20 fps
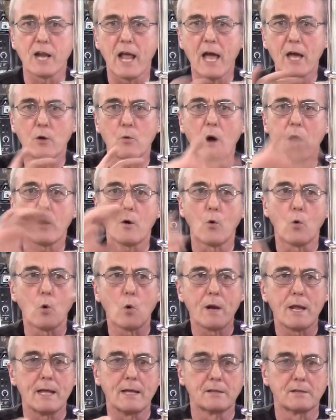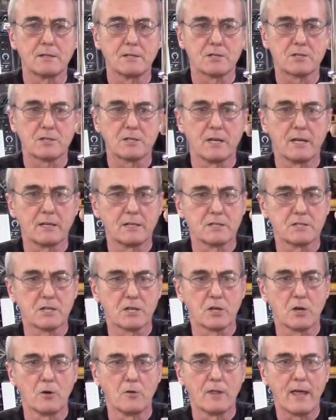how do I orient this thing? Does
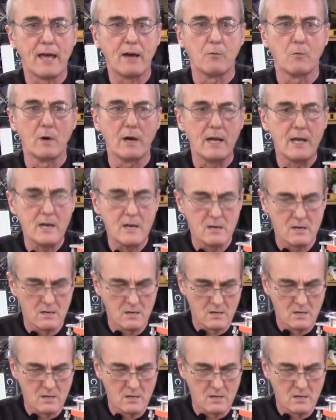it go that way?